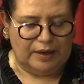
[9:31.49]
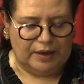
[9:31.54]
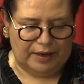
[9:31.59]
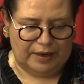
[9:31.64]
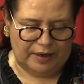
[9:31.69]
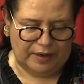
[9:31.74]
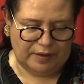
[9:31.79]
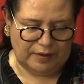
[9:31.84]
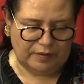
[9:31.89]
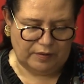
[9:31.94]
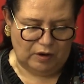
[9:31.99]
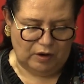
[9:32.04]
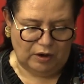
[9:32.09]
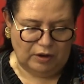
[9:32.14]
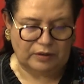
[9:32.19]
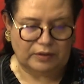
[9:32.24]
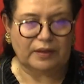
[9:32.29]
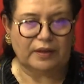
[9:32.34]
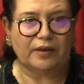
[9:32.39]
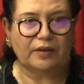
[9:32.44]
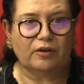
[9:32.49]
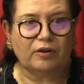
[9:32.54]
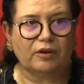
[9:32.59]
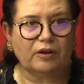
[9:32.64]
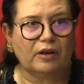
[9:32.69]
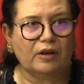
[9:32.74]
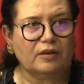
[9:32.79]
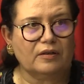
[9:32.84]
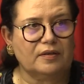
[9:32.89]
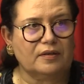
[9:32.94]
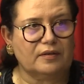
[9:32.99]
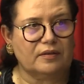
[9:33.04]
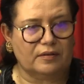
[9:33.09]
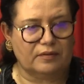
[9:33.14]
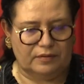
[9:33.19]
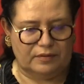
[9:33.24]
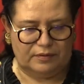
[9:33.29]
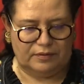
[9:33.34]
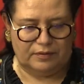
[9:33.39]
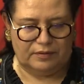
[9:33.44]
And only a
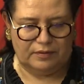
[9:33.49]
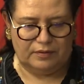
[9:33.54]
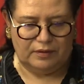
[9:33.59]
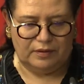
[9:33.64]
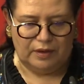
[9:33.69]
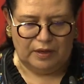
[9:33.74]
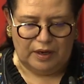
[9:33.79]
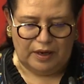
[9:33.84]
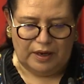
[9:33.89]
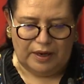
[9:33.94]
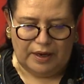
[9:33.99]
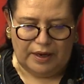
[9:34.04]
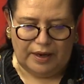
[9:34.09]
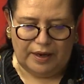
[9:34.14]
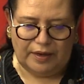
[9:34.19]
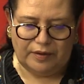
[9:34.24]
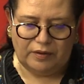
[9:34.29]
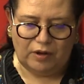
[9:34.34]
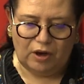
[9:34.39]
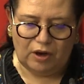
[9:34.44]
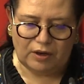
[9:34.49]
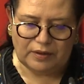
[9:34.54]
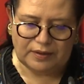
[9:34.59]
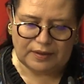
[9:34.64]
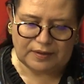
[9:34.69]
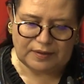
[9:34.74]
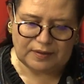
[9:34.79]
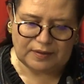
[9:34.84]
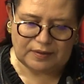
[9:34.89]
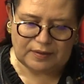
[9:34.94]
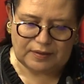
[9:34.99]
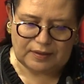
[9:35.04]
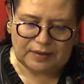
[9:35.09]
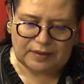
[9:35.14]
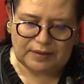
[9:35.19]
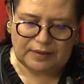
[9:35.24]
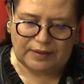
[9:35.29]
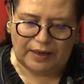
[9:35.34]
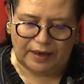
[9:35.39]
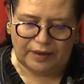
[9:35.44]
constant and honest
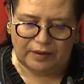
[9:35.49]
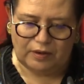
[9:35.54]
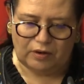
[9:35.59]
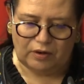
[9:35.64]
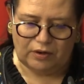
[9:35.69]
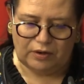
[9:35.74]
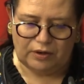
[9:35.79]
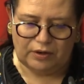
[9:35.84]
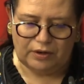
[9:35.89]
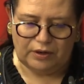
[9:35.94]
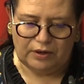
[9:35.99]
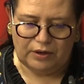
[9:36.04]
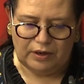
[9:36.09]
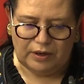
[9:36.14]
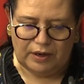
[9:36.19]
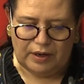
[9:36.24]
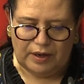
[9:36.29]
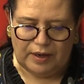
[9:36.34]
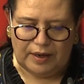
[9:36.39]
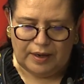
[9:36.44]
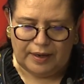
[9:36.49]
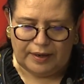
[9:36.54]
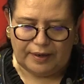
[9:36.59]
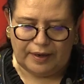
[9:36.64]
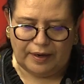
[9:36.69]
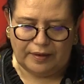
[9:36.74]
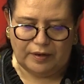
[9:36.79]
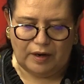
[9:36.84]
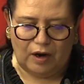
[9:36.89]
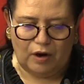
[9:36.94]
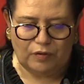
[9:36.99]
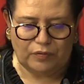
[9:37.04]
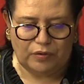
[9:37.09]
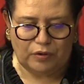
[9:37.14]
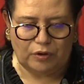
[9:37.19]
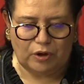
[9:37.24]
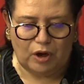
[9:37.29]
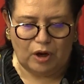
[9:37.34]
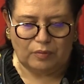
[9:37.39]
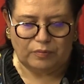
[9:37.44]
dialogue can
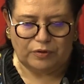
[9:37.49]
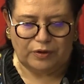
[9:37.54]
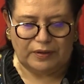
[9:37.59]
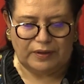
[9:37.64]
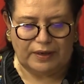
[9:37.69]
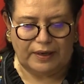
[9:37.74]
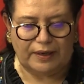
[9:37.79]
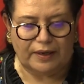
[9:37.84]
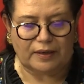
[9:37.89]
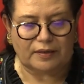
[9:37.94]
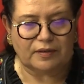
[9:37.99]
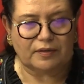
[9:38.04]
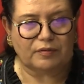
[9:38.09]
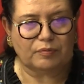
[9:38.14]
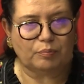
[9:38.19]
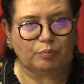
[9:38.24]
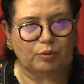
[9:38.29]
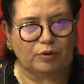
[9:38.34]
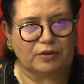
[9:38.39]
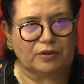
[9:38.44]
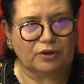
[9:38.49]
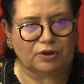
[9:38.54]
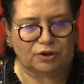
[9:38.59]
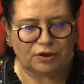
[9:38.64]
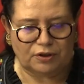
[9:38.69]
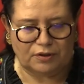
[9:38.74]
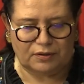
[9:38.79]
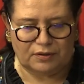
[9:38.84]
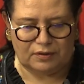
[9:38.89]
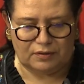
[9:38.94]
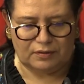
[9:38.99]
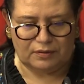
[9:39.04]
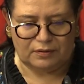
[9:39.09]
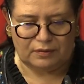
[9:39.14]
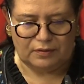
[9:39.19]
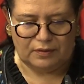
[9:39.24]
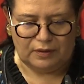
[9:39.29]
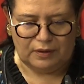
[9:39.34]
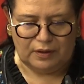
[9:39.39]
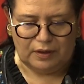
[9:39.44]
overcome the negative prejudices
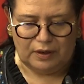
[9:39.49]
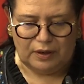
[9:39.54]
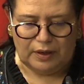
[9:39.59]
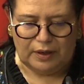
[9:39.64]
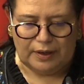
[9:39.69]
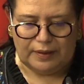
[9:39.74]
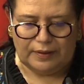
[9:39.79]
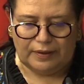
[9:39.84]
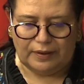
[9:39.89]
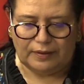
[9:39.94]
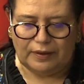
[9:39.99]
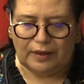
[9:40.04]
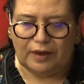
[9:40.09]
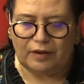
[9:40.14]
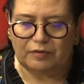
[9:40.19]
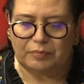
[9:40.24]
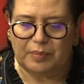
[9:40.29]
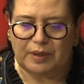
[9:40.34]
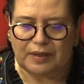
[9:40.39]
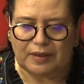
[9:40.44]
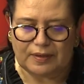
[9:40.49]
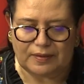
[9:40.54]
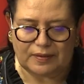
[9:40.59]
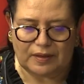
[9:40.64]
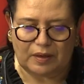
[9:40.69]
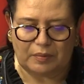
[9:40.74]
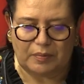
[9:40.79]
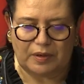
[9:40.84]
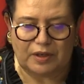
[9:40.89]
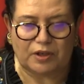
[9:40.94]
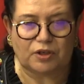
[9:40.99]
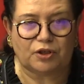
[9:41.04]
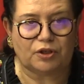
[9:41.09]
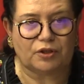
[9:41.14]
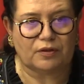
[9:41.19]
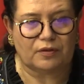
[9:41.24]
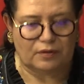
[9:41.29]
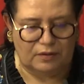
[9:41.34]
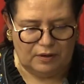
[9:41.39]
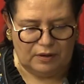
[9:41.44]
that have been
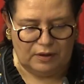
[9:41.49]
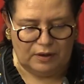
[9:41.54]
established